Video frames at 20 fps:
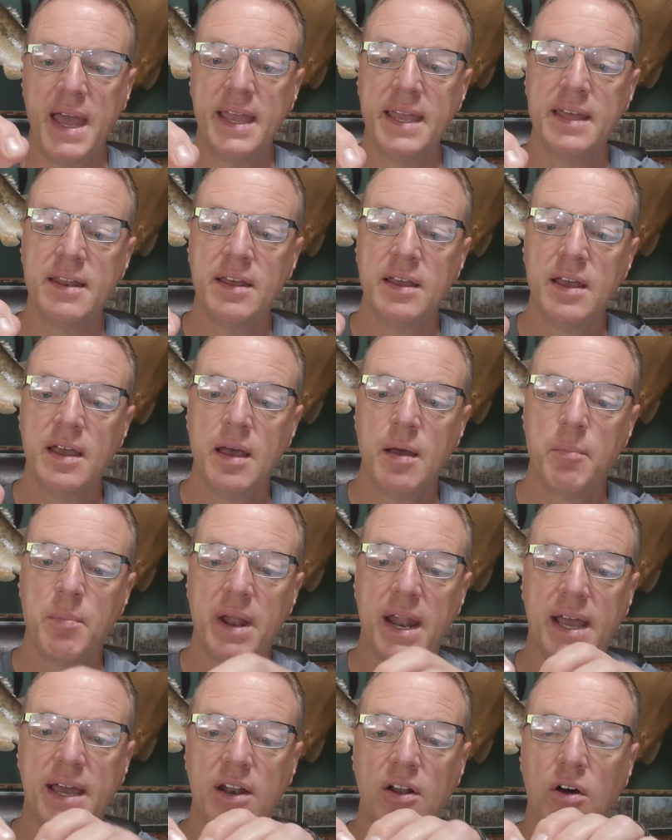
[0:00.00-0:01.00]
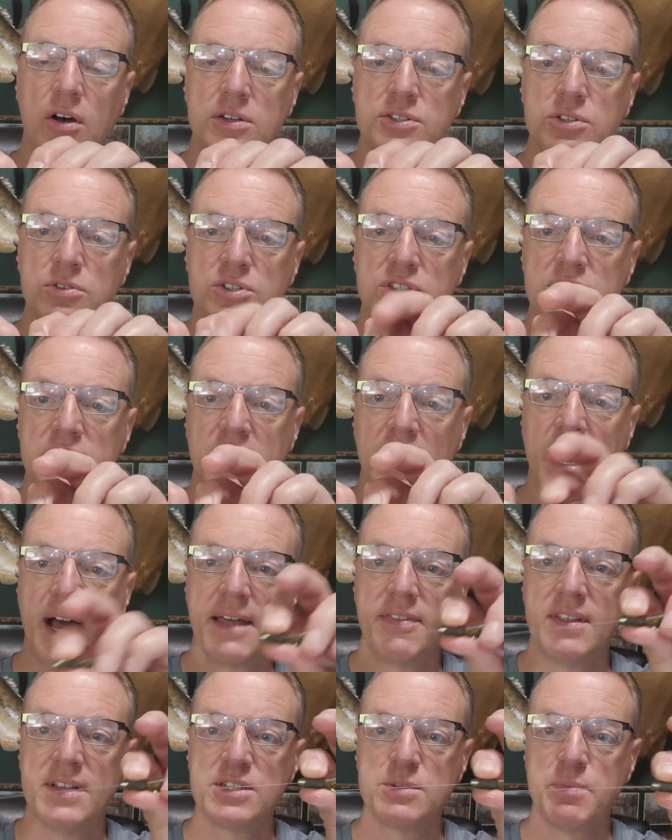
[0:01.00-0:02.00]
it, but I can also
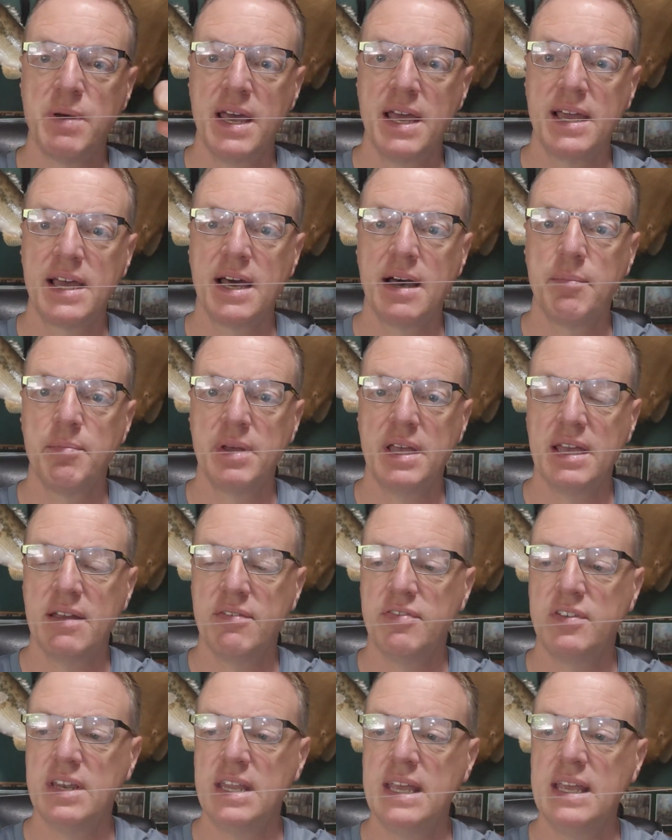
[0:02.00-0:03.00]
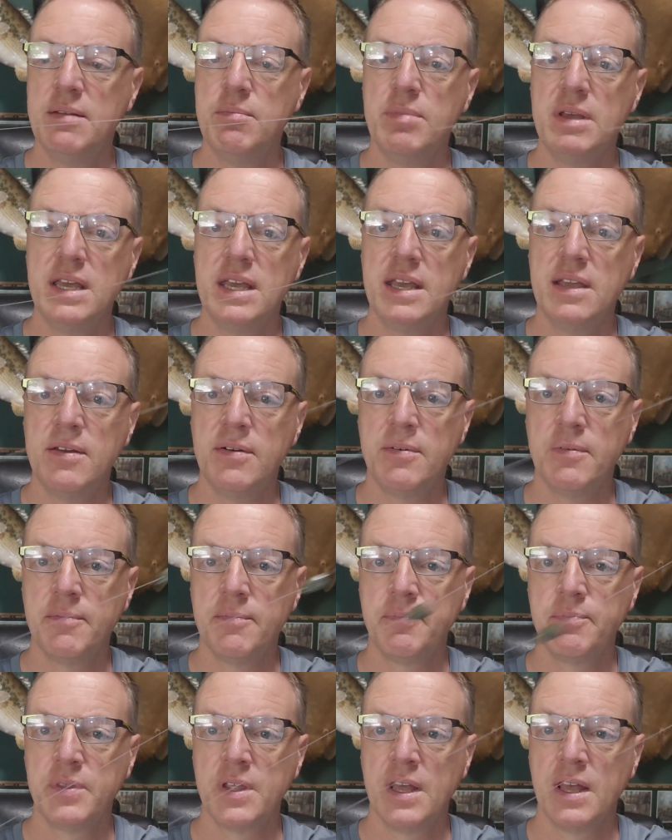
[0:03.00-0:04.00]
slide this peg up if need be.
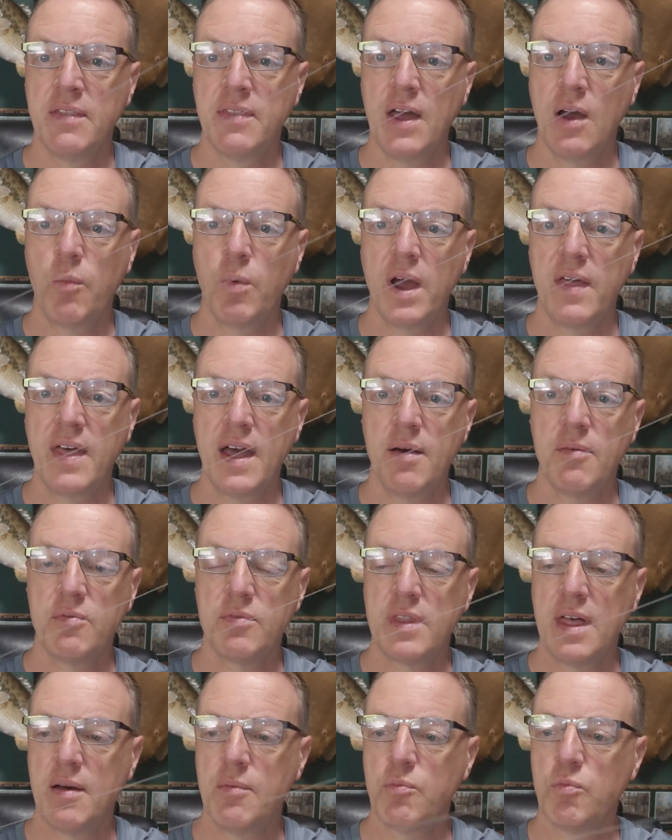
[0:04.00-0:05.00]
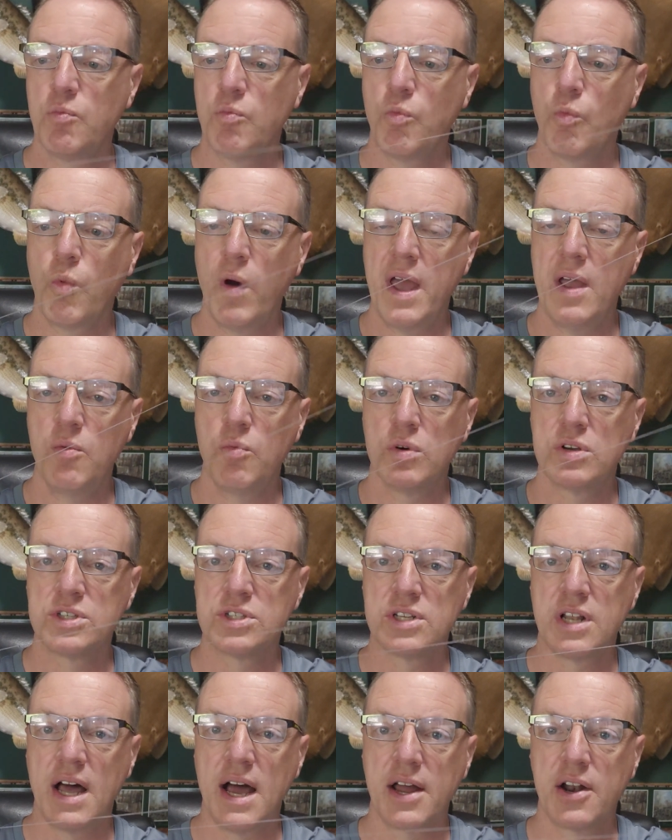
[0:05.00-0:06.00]
That way that weight will
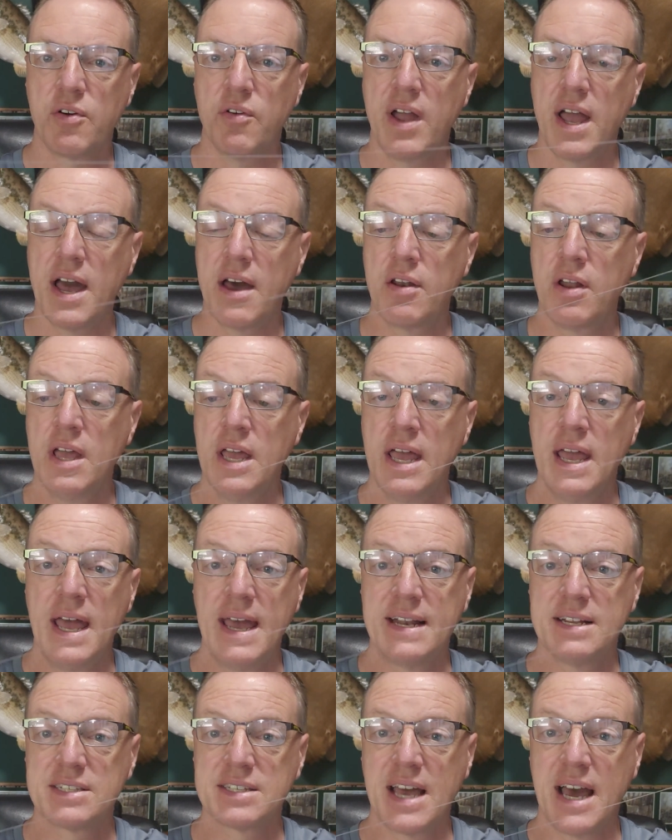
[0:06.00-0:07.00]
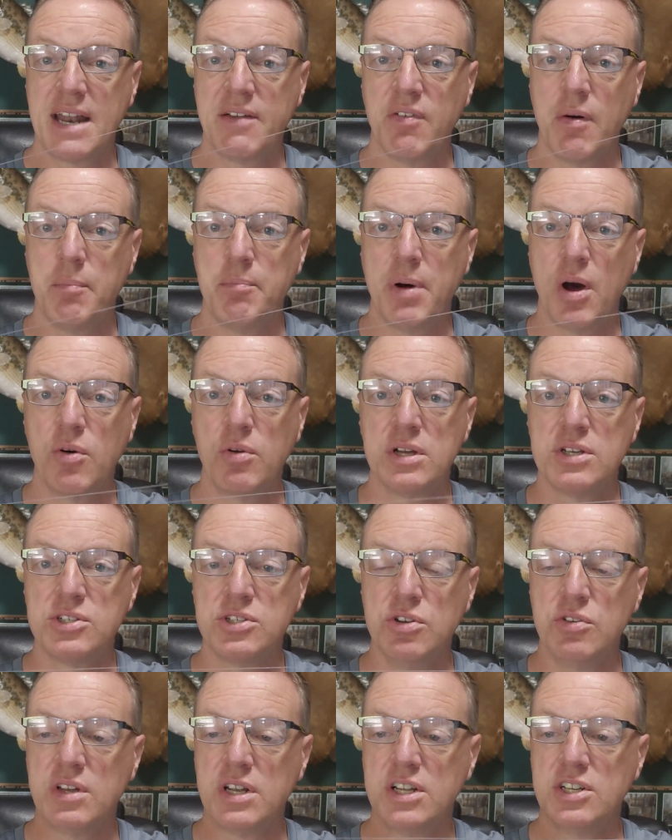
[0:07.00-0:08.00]
slide around, and it's kind of a
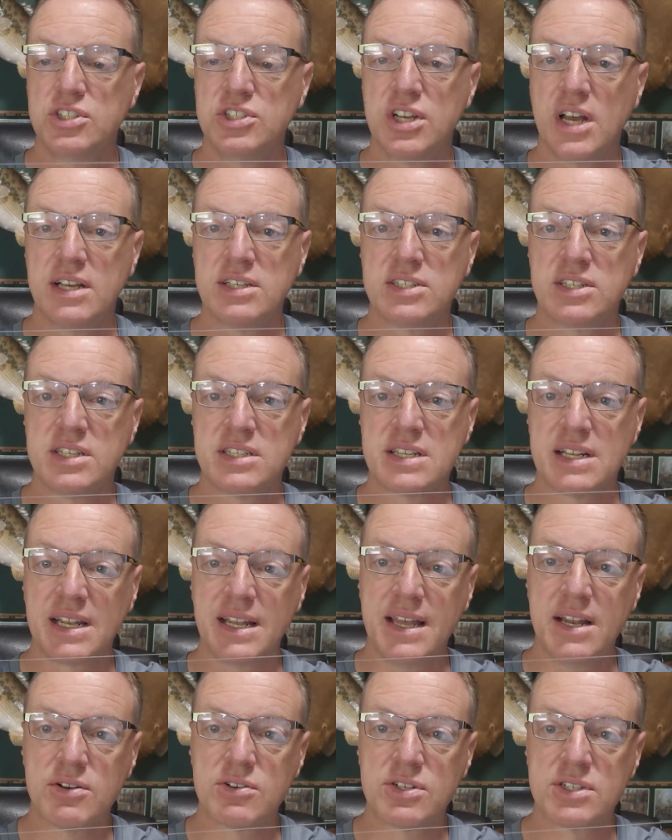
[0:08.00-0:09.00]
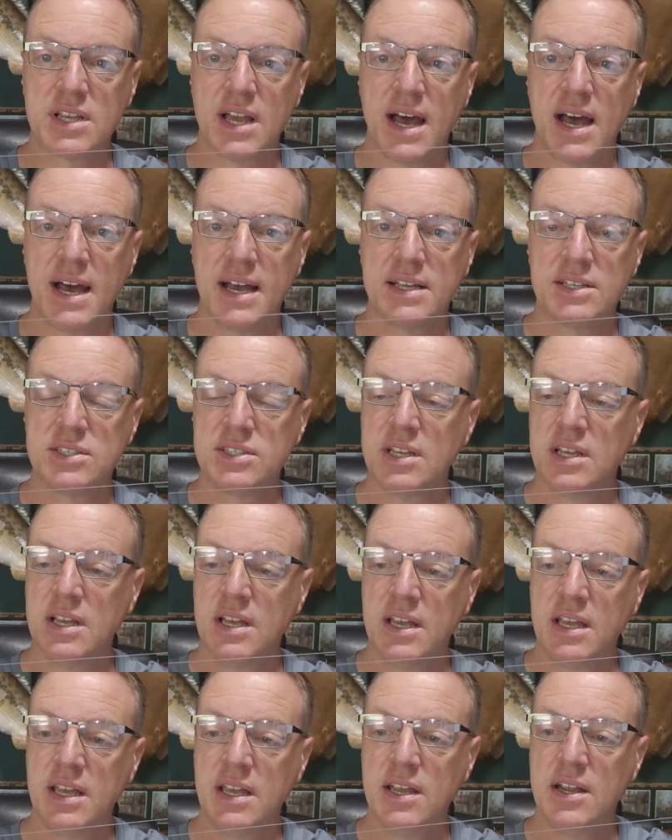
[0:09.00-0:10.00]
bonus. You can adjust this leader size
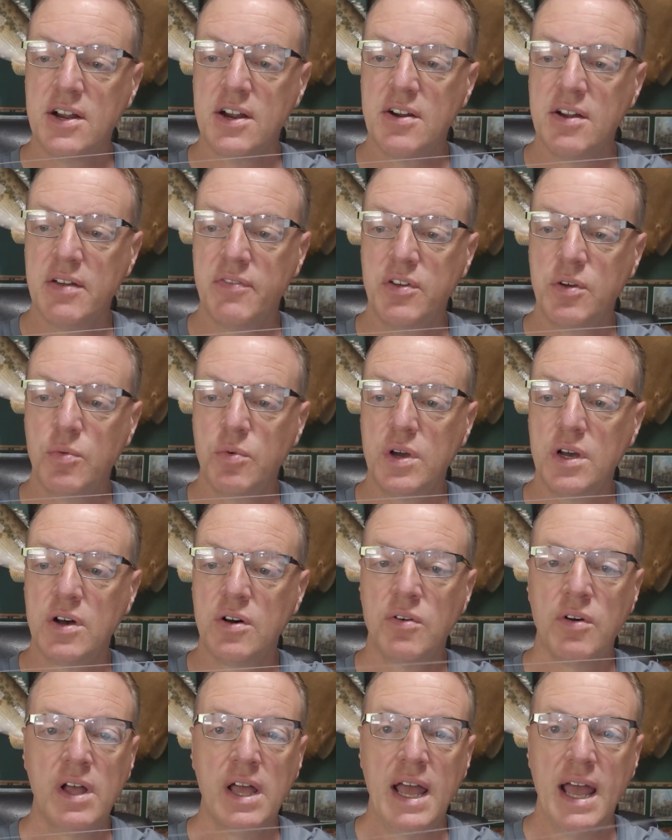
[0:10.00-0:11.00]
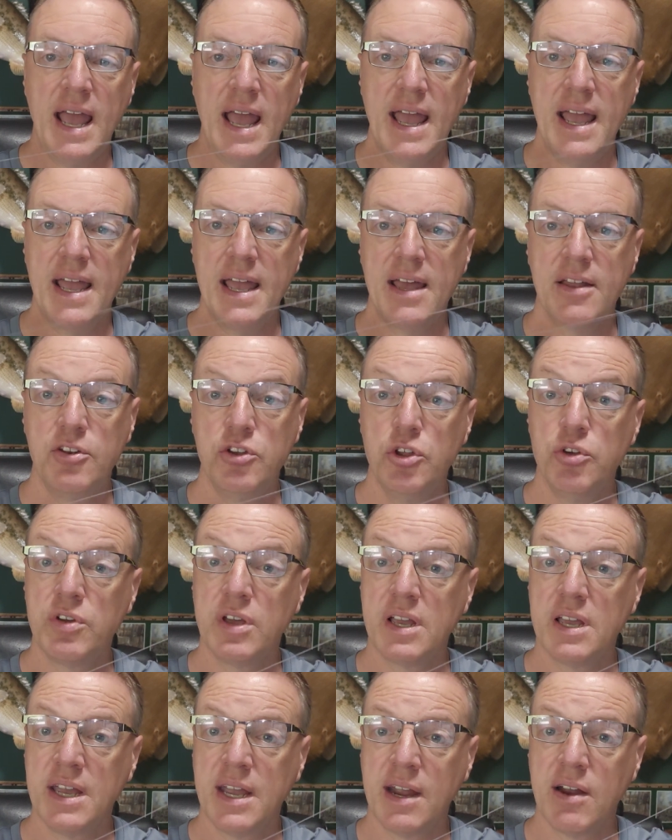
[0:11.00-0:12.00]
here, if you will, and you
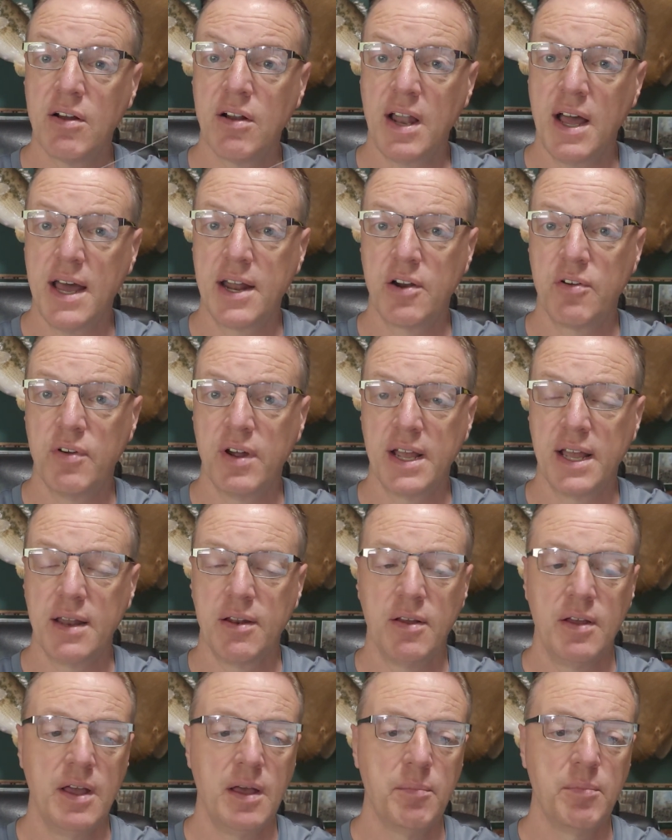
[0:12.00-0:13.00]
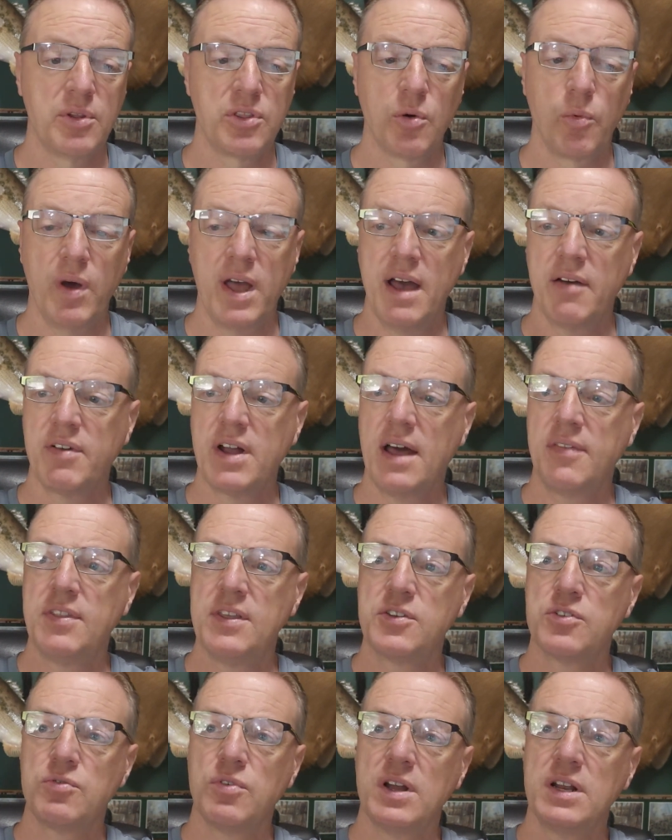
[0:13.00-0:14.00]
can Carolina rig it. But the way I've got
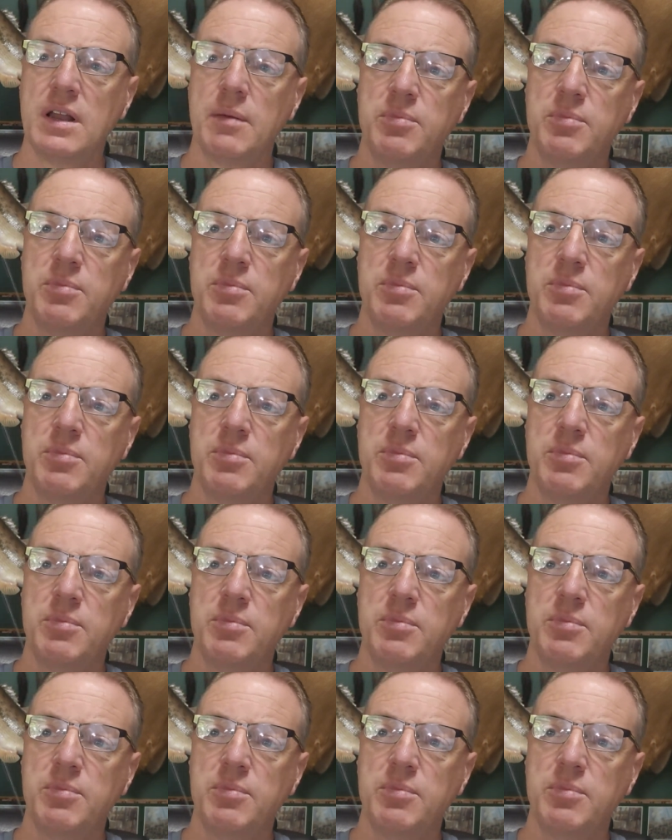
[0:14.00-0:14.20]
this rigged up